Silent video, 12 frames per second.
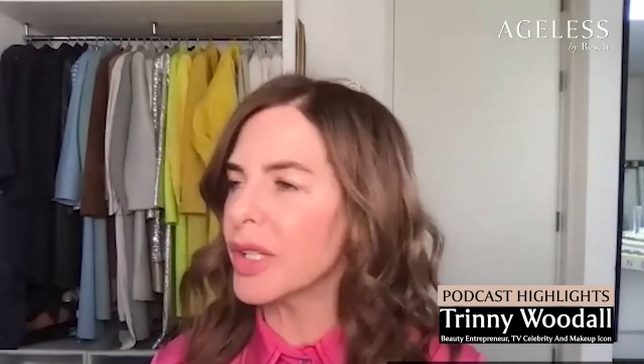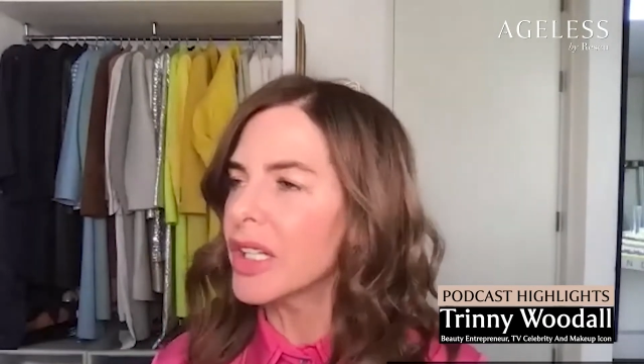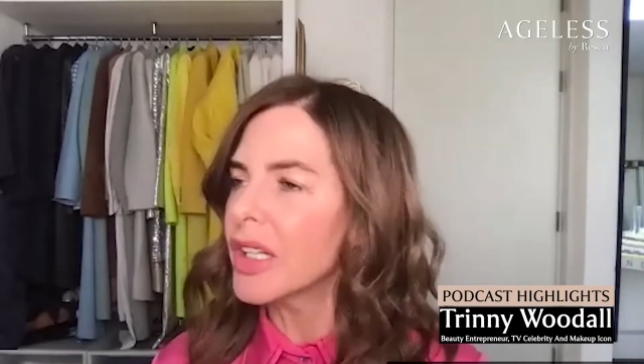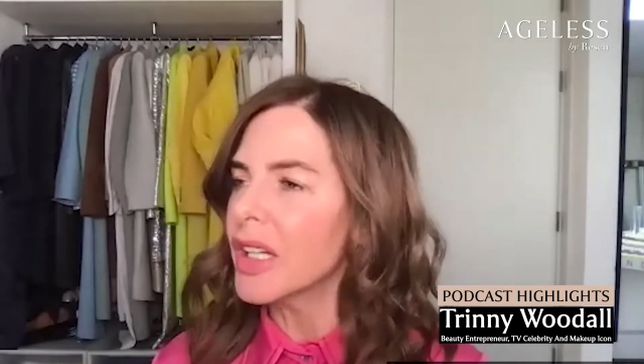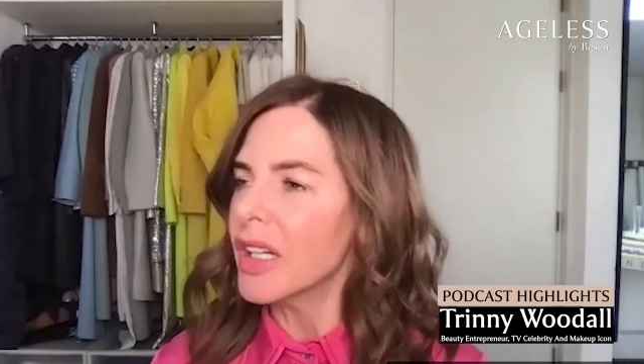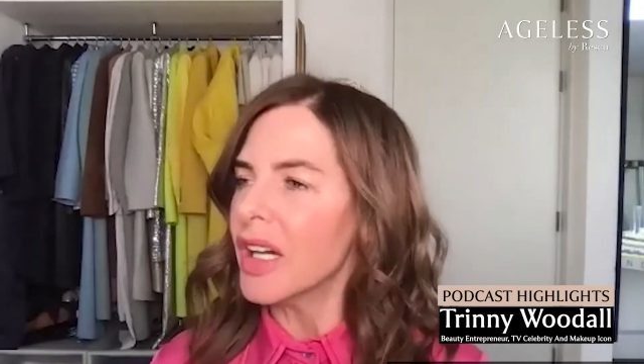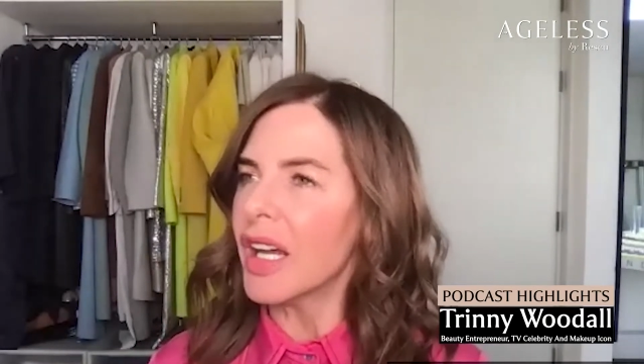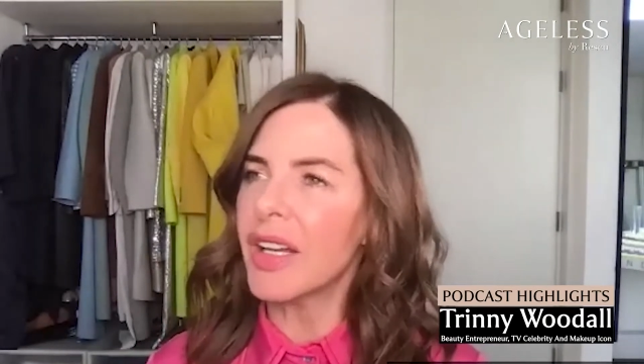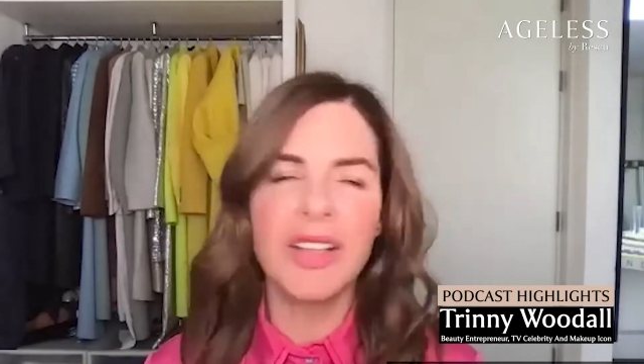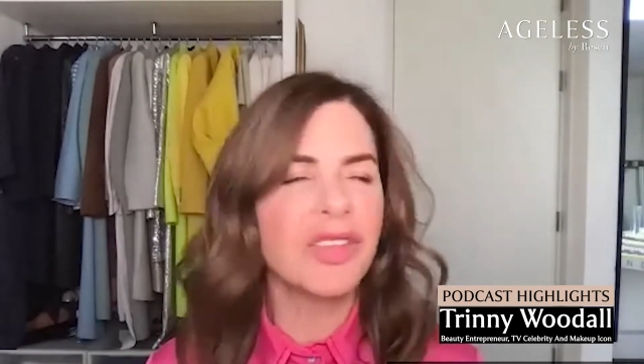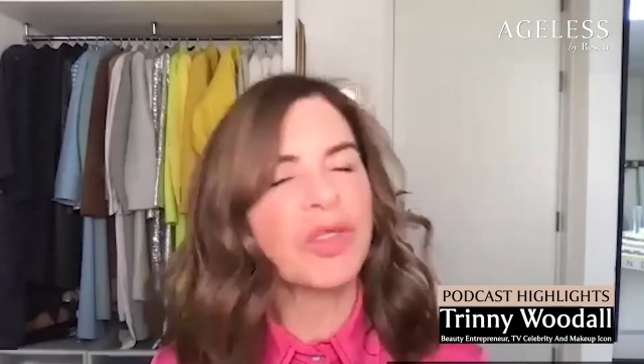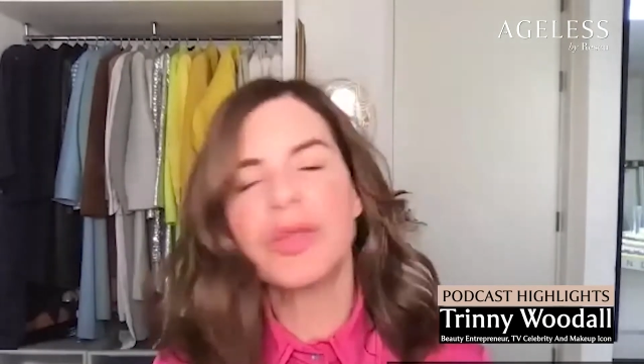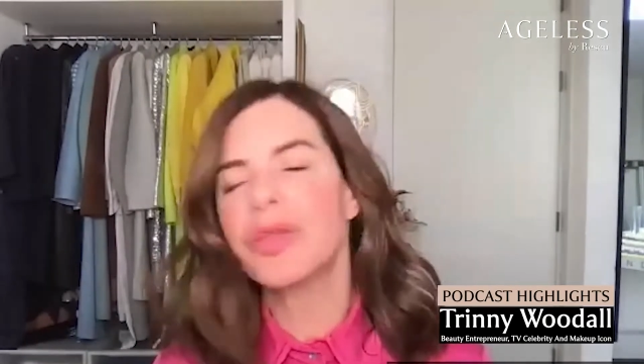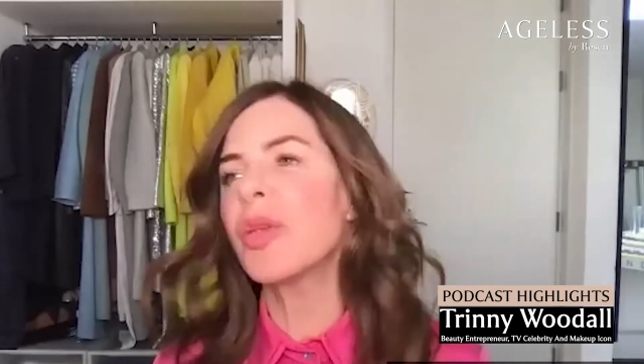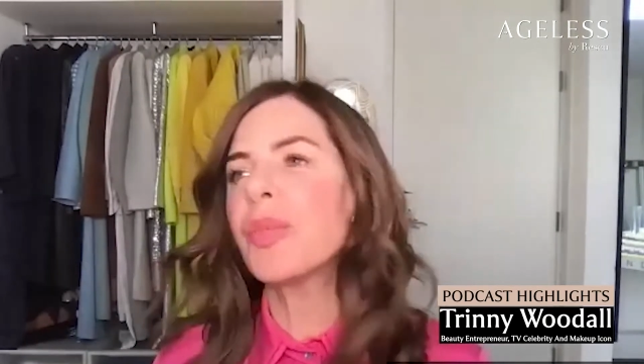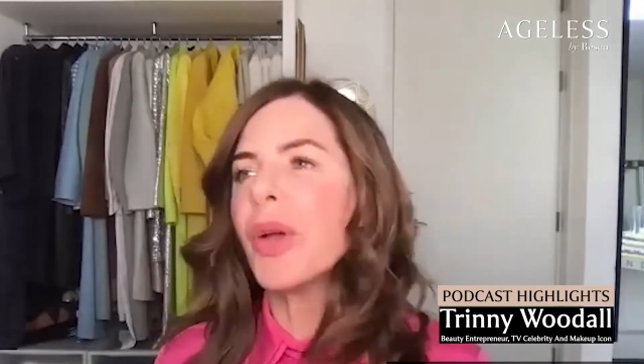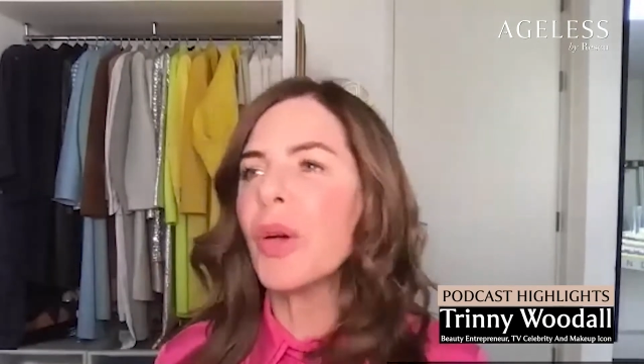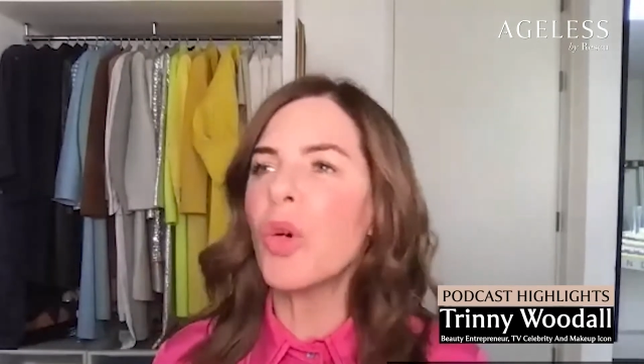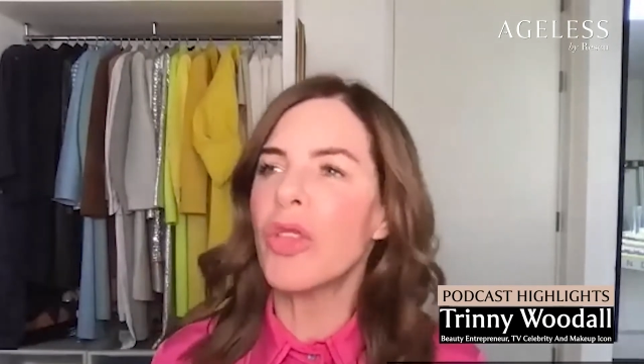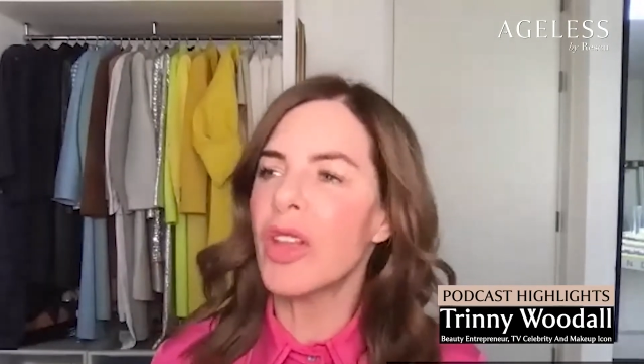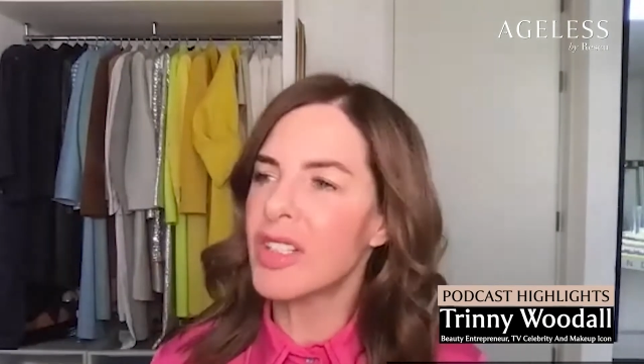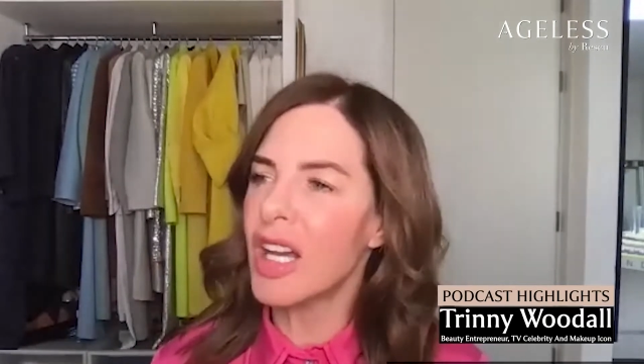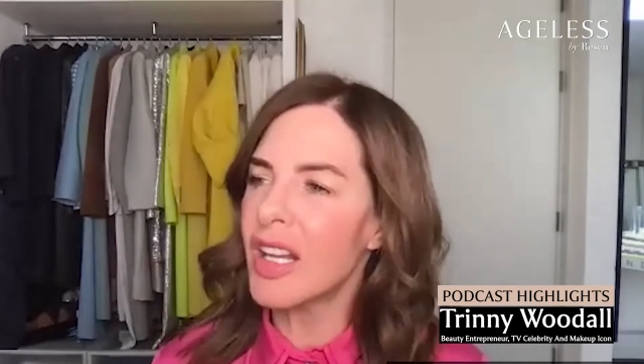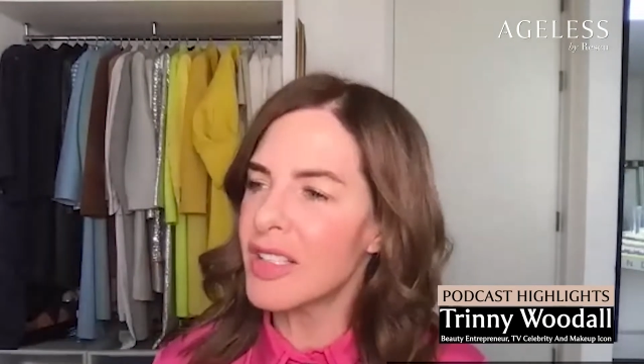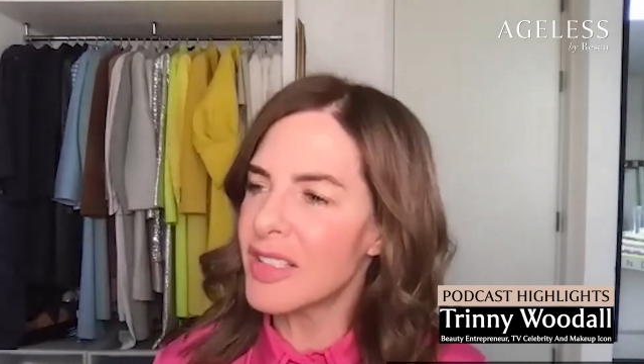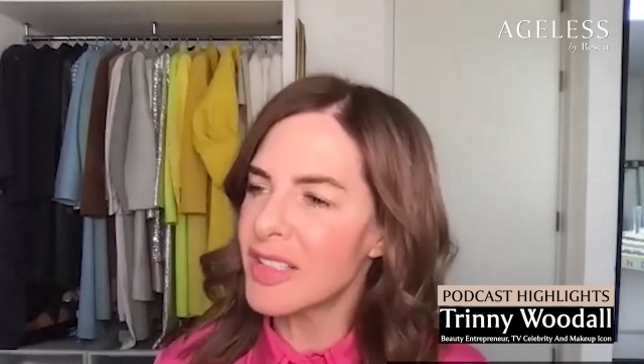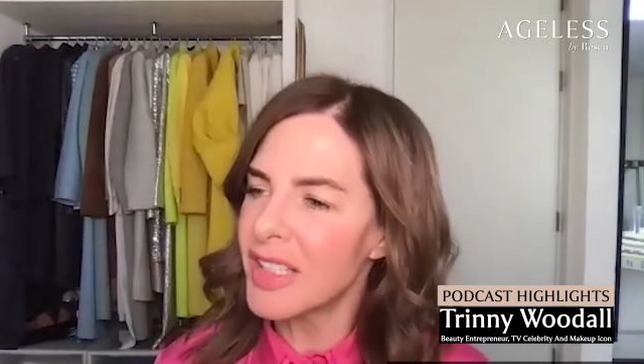And I sort of for a bit wore those colors,